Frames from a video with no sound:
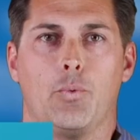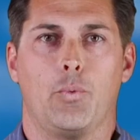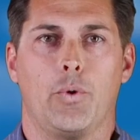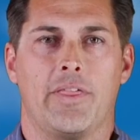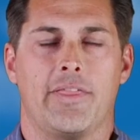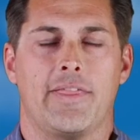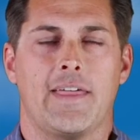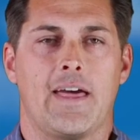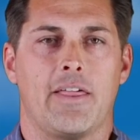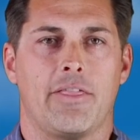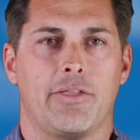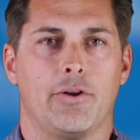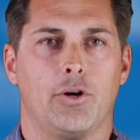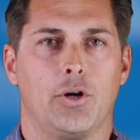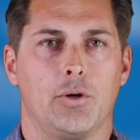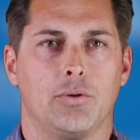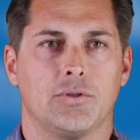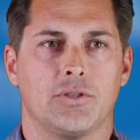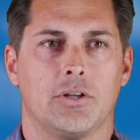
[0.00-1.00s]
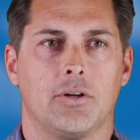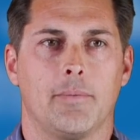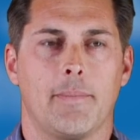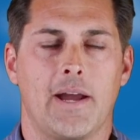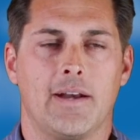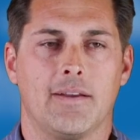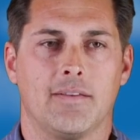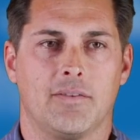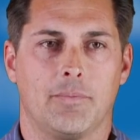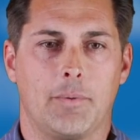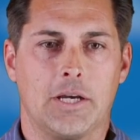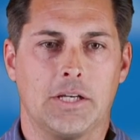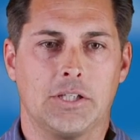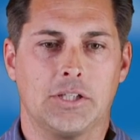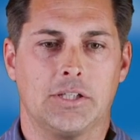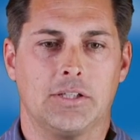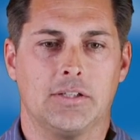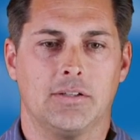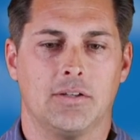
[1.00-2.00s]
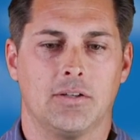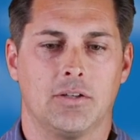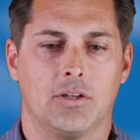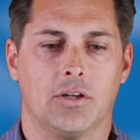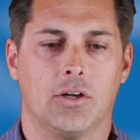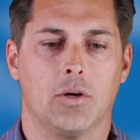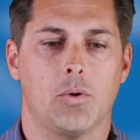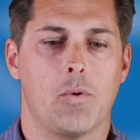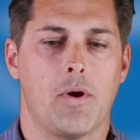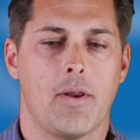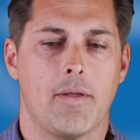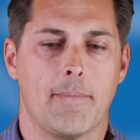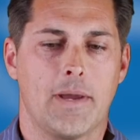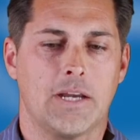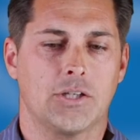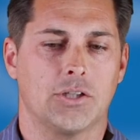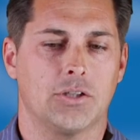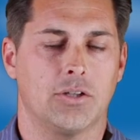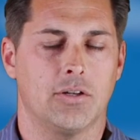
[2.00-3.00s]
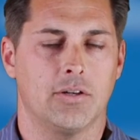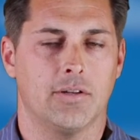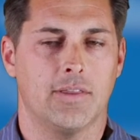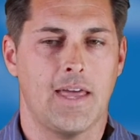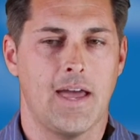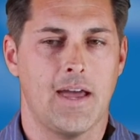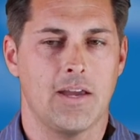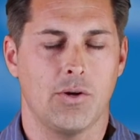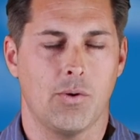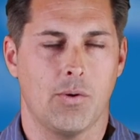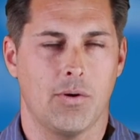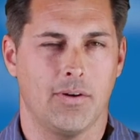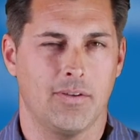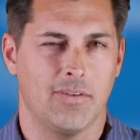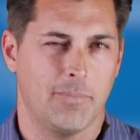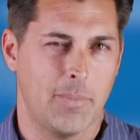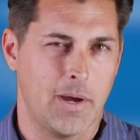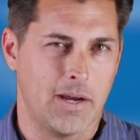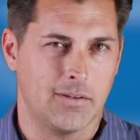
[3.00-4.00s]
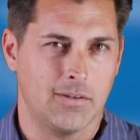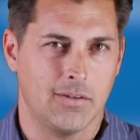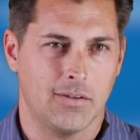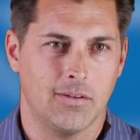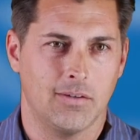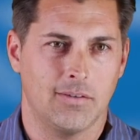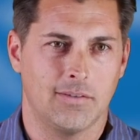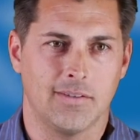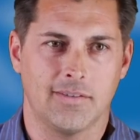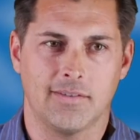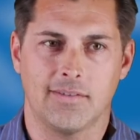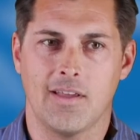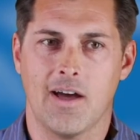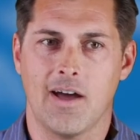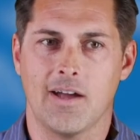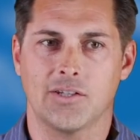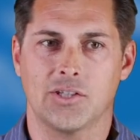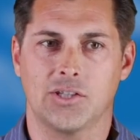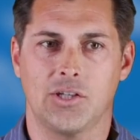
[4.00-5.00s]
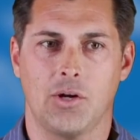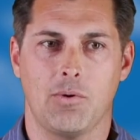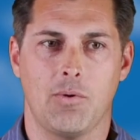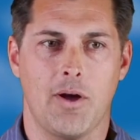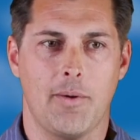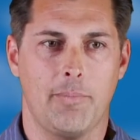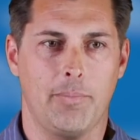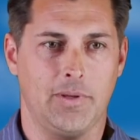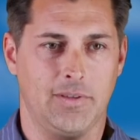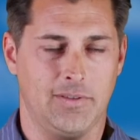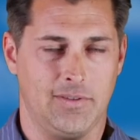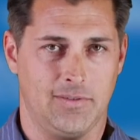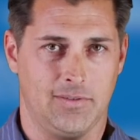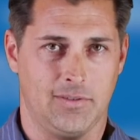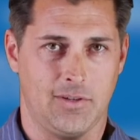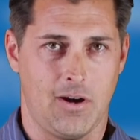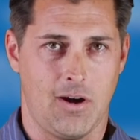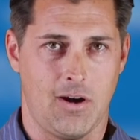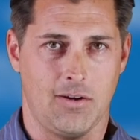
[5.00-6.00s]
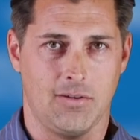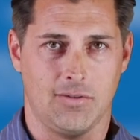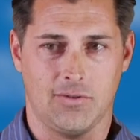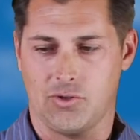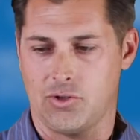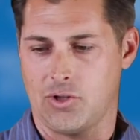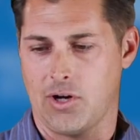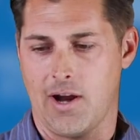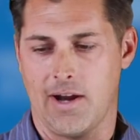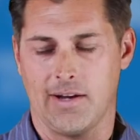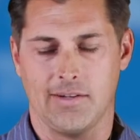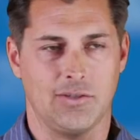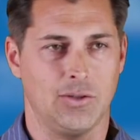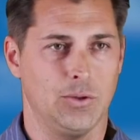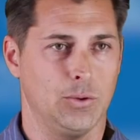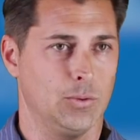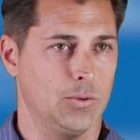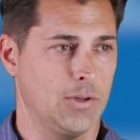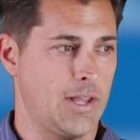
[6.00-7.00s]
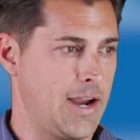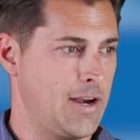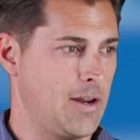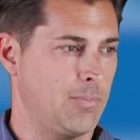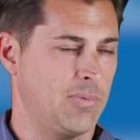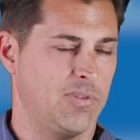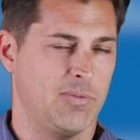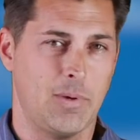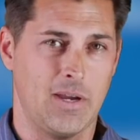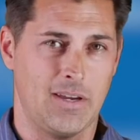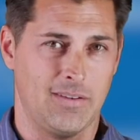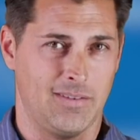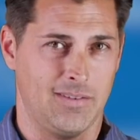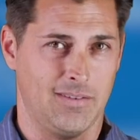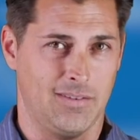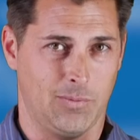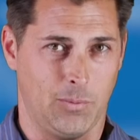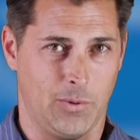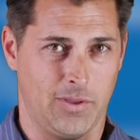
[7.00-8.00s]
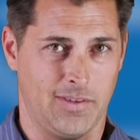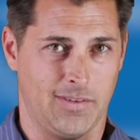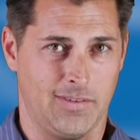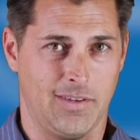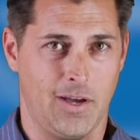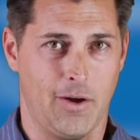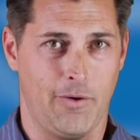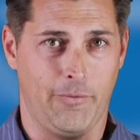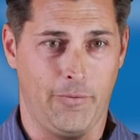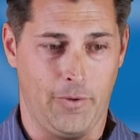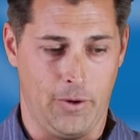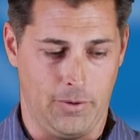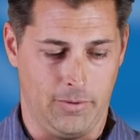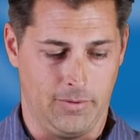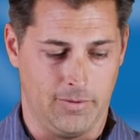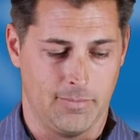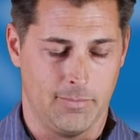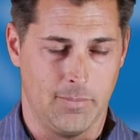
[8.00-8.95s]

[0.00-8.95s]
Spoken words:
with that thorough termite inspection, you're going to want to make sure that your inspector does not show up and start trying to light up spaces with the cell phone.